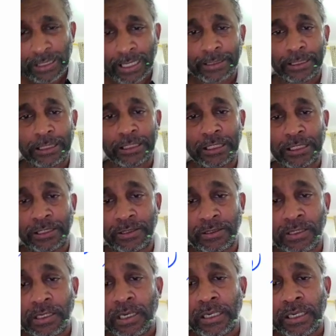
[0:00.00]

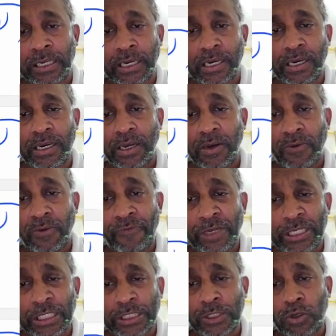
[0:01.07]
condition here,
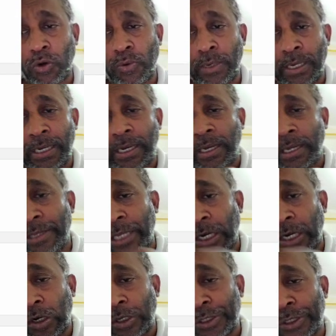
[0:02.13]
which is lower, the
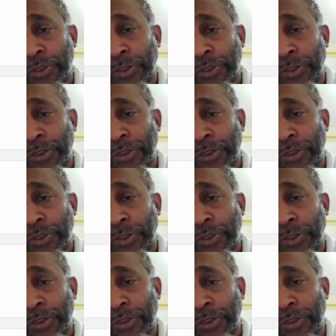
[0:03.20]
cost.